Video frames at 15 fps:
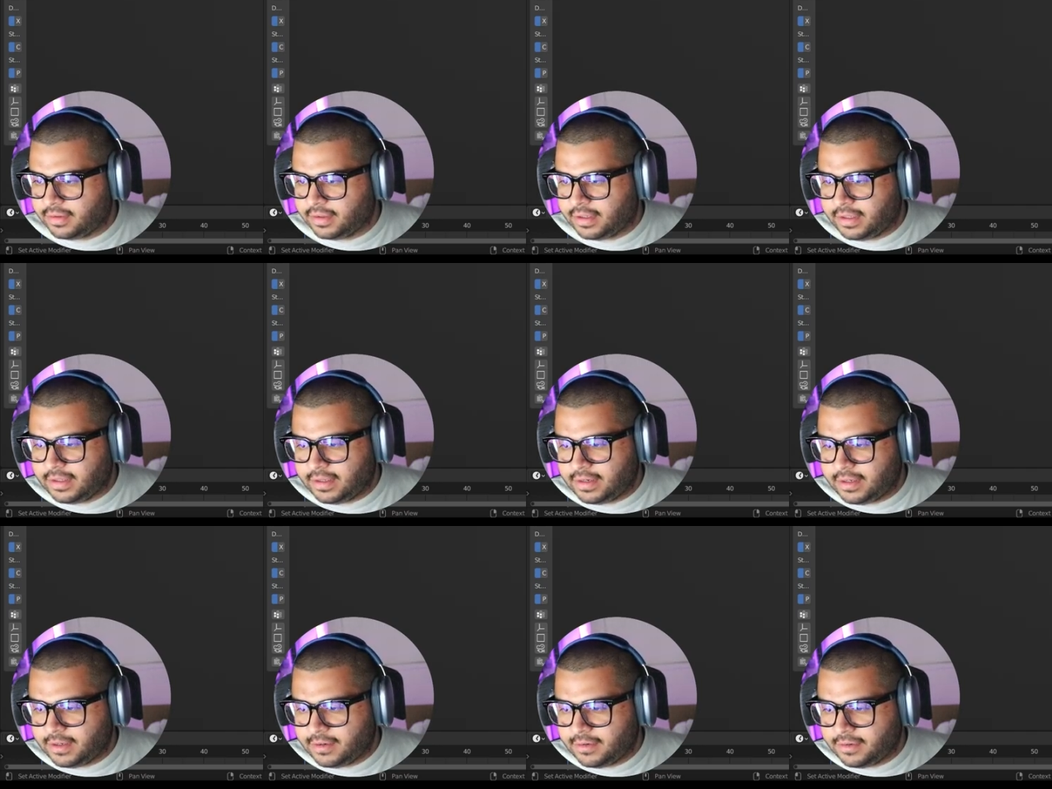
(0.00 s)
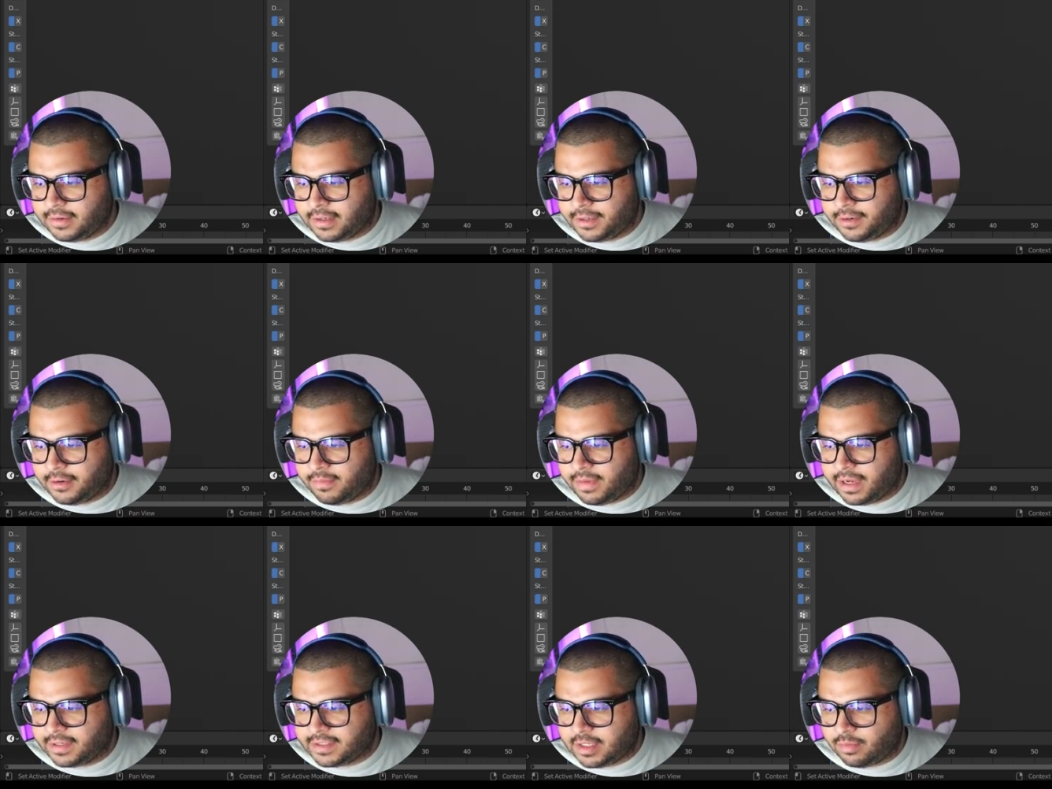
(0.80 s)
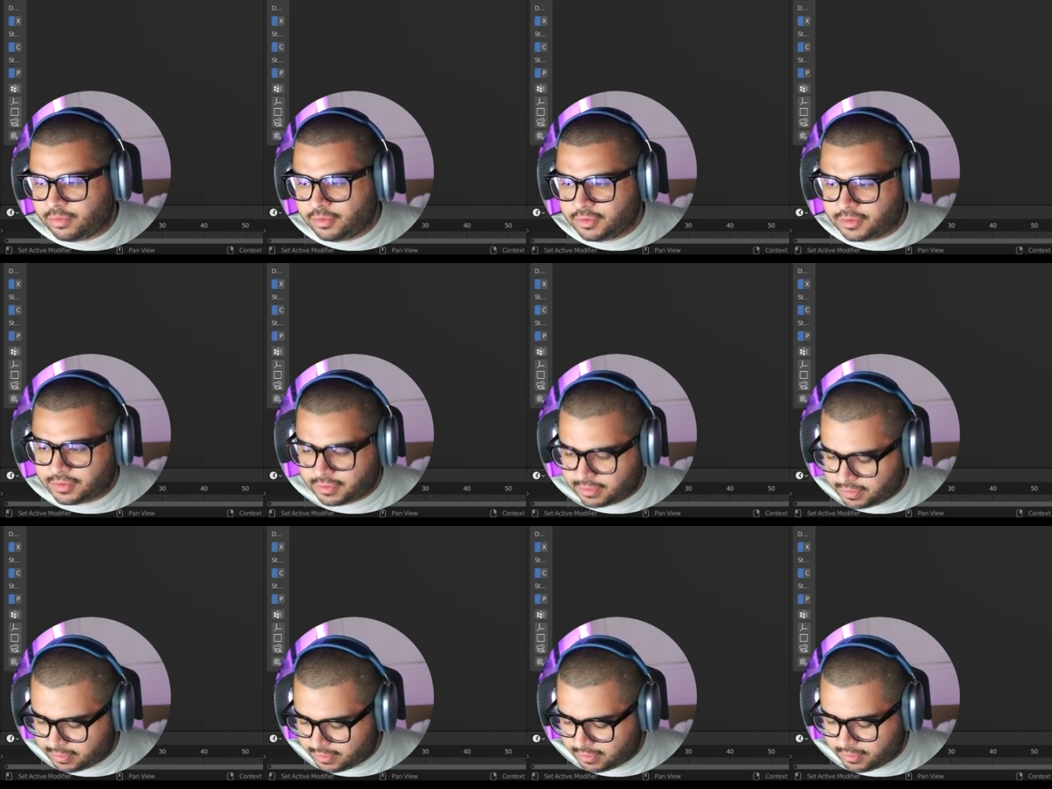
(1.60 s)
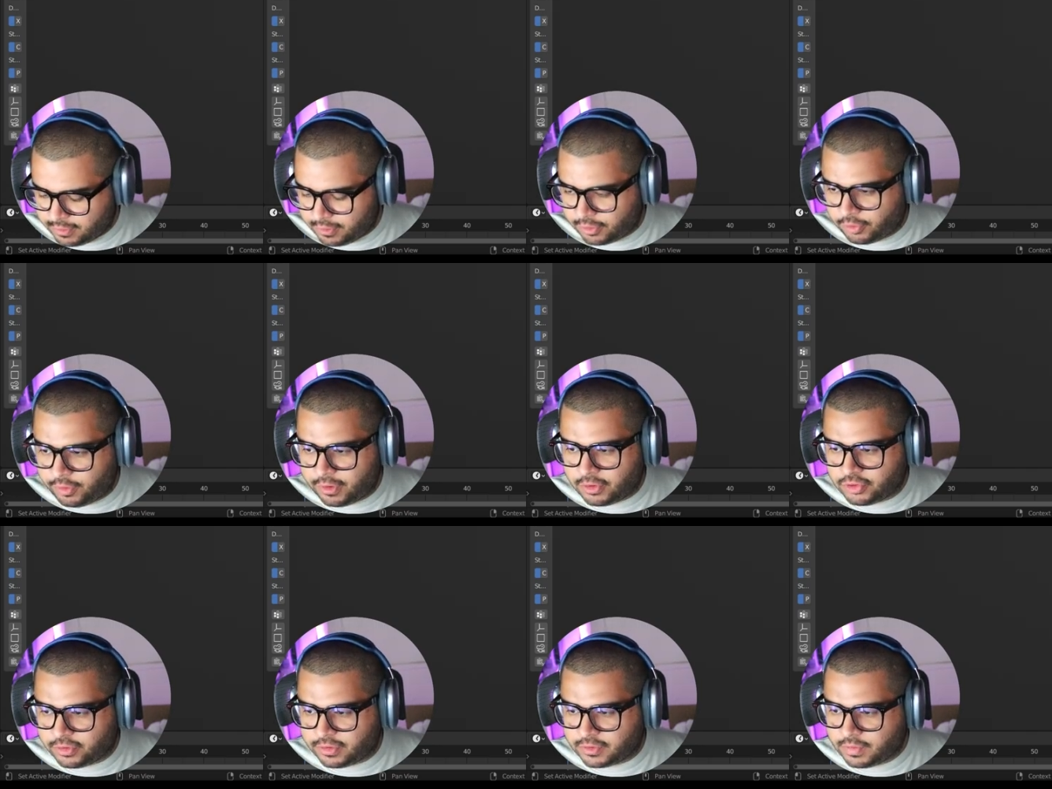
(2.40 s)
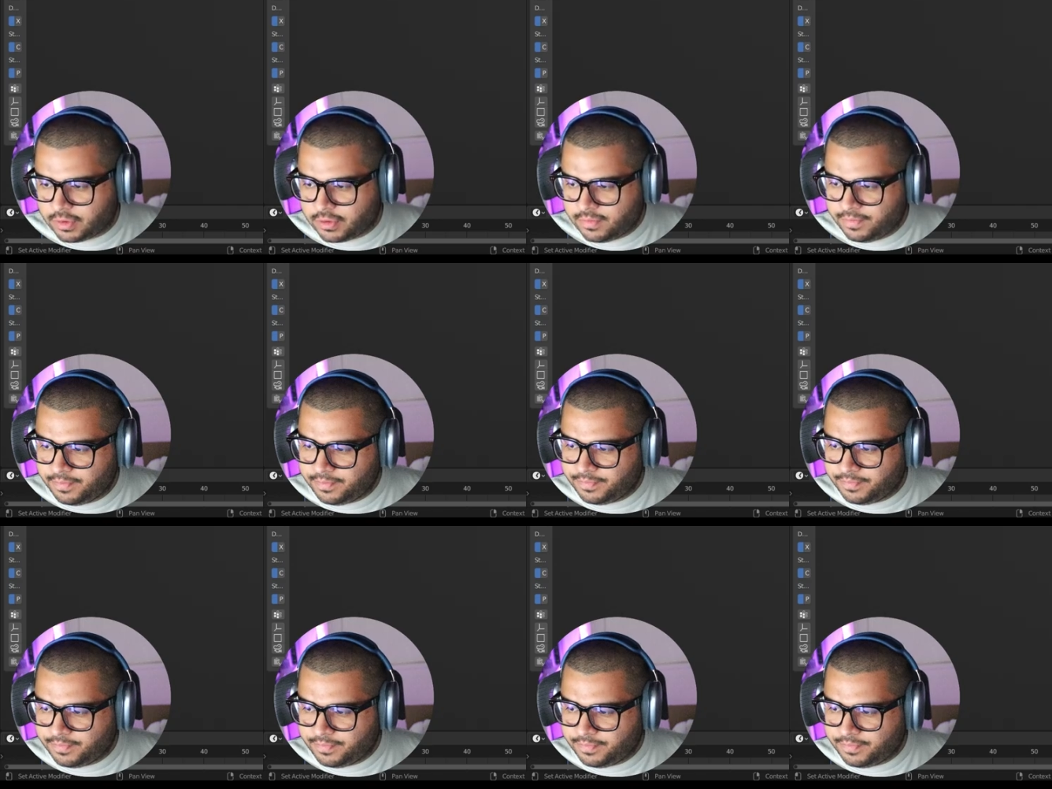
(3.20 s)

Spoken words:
And then here on your max samples, do 300 as well.